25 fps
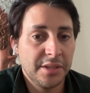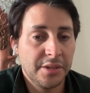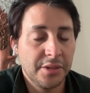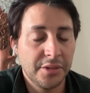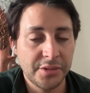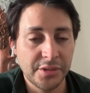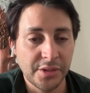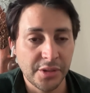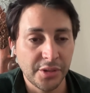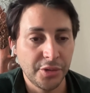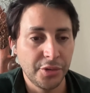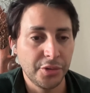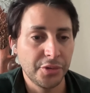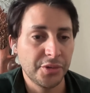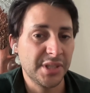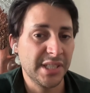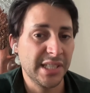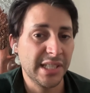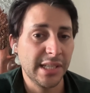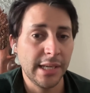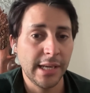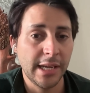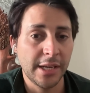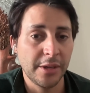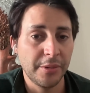No, so you
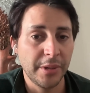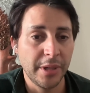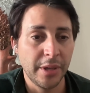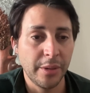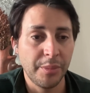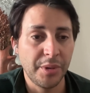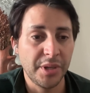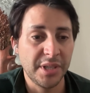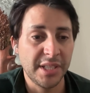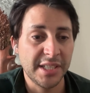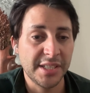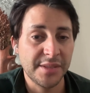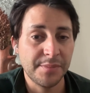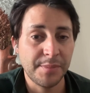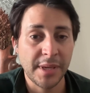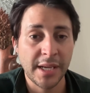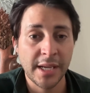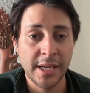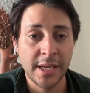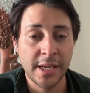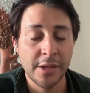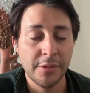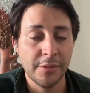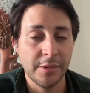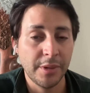see, like we open in
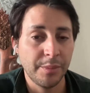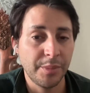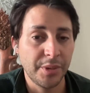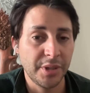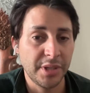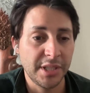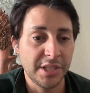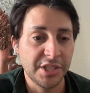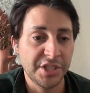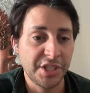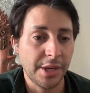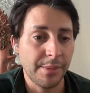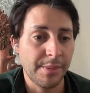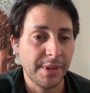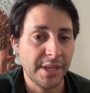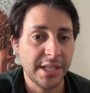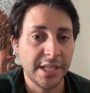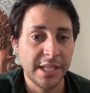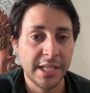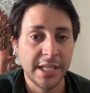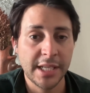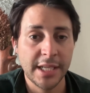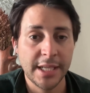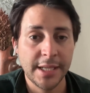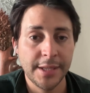Spain, we open in
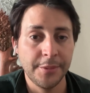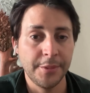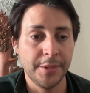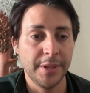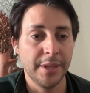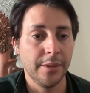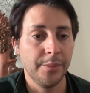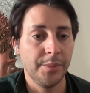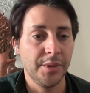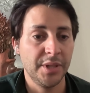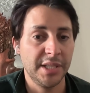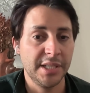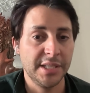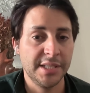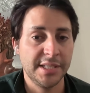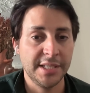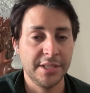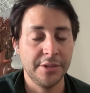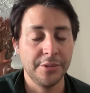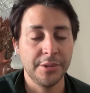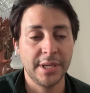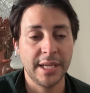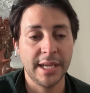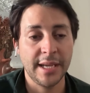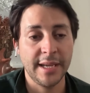Germany, we open in
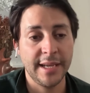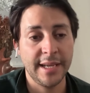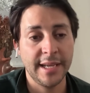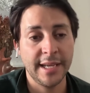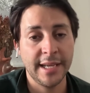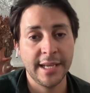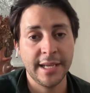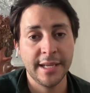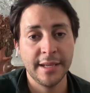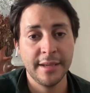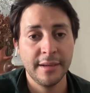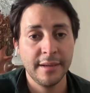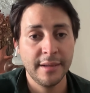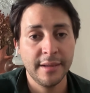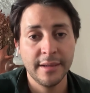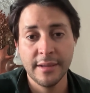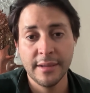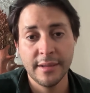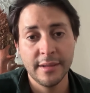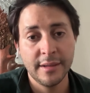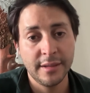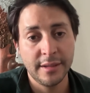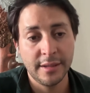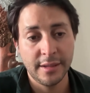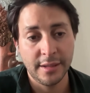the UK.
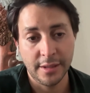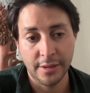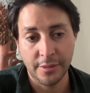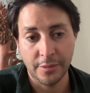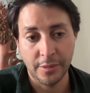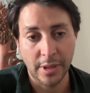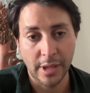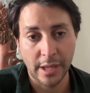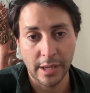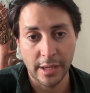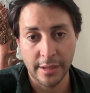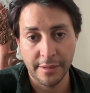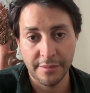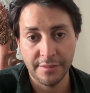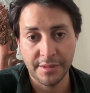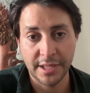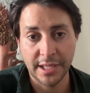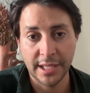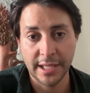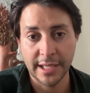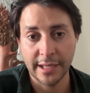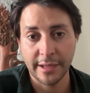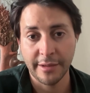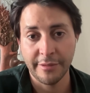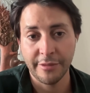We are
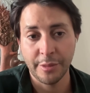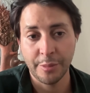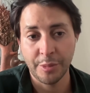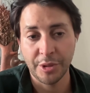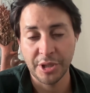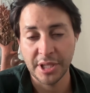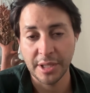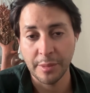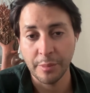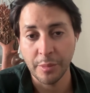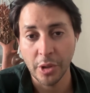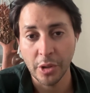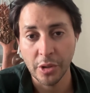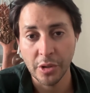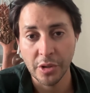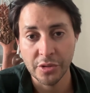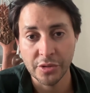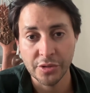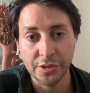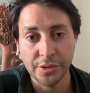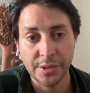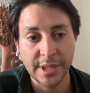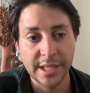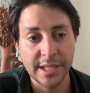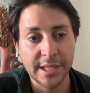thinking of opening more
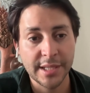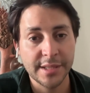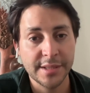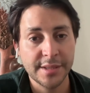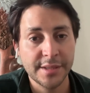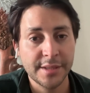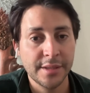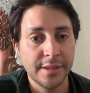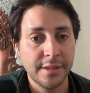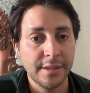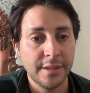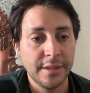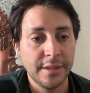countries.